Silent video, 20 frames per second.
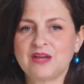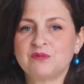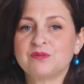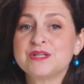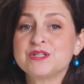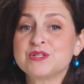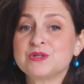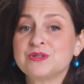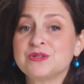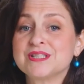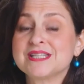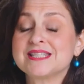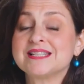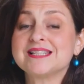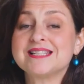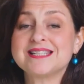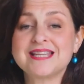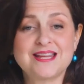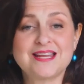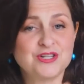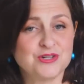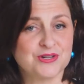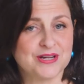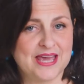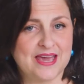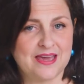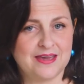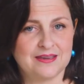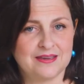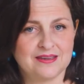and results in a tender
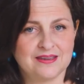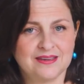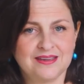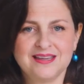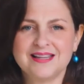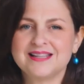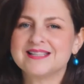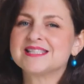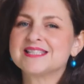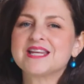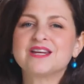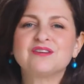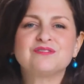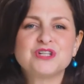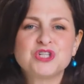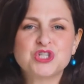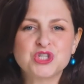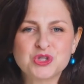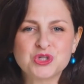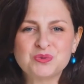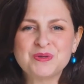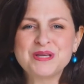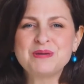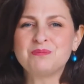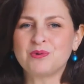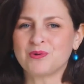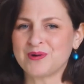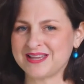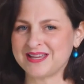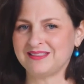cake instead of a chewy
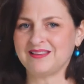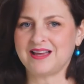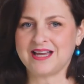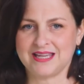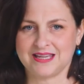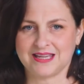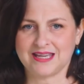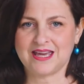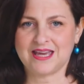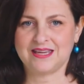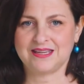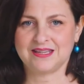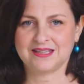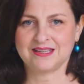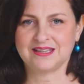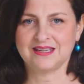bread-like cake.